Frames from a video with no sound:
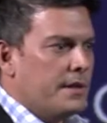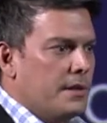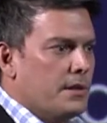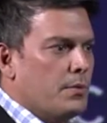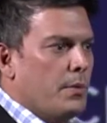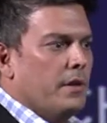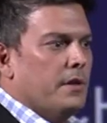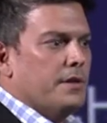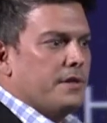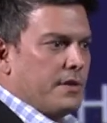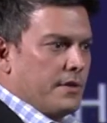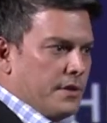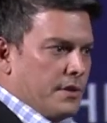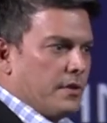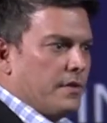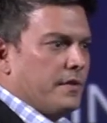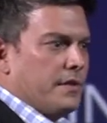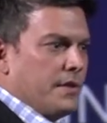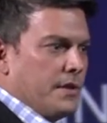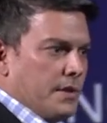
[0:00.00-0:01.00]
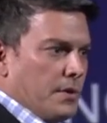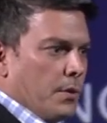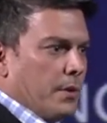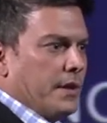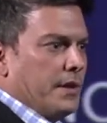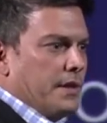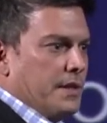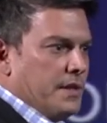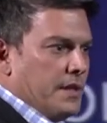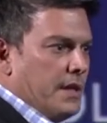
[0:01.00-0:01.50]
as well as our services
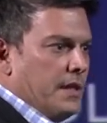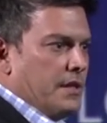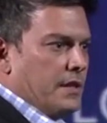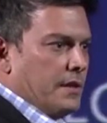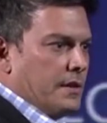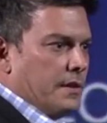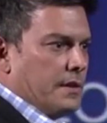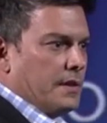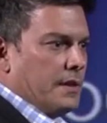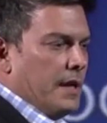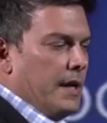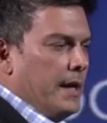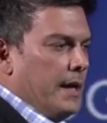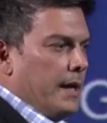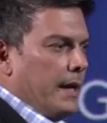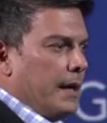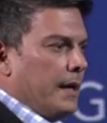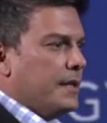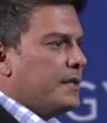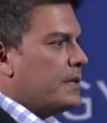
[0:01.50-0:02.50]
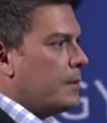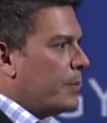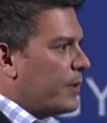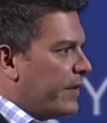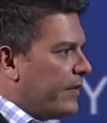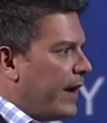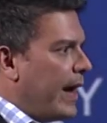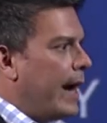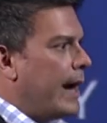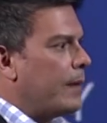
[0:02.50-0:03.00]
organizations, uh, somewhat
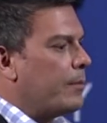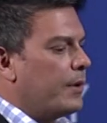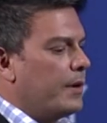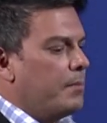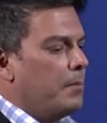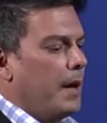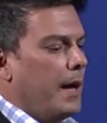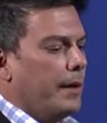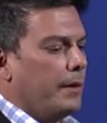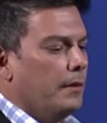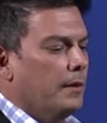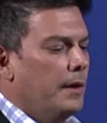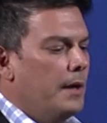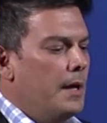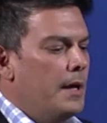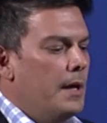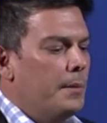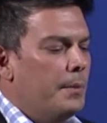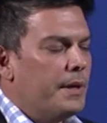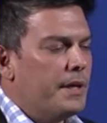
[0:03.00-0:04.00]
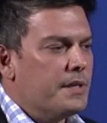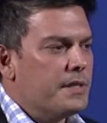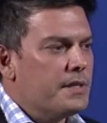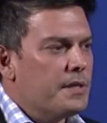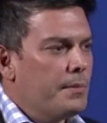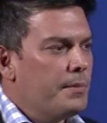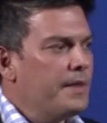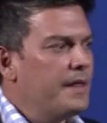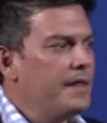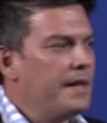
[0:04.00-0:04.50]
of a hybrid model, but it's
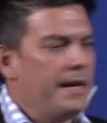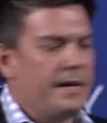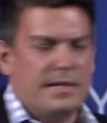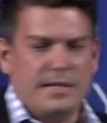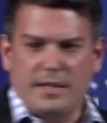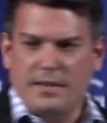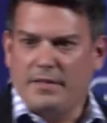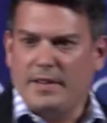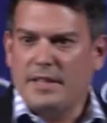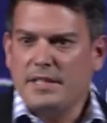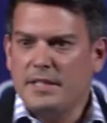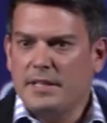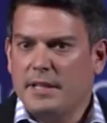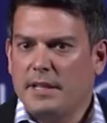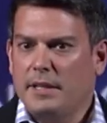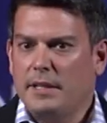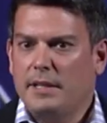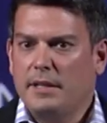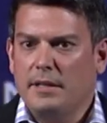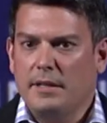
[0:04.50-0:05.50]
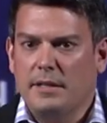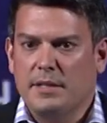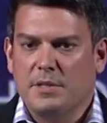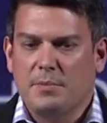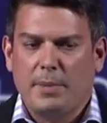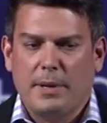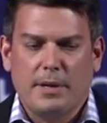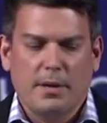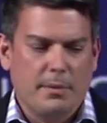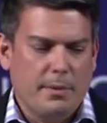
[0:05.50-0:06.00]
something that is investing in and is
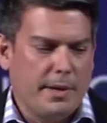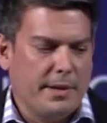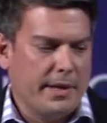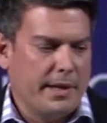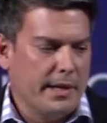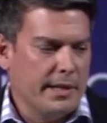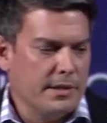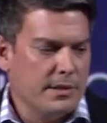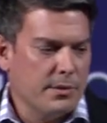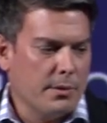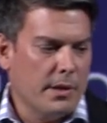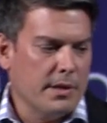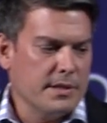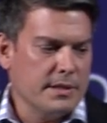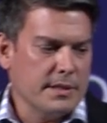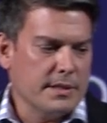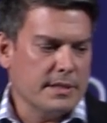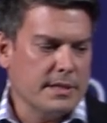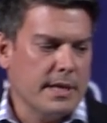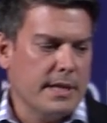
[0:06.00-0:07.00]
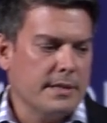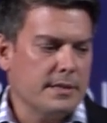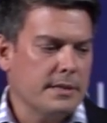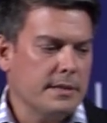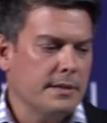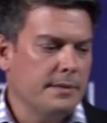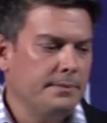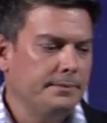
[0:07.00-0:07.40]
paramount again to our success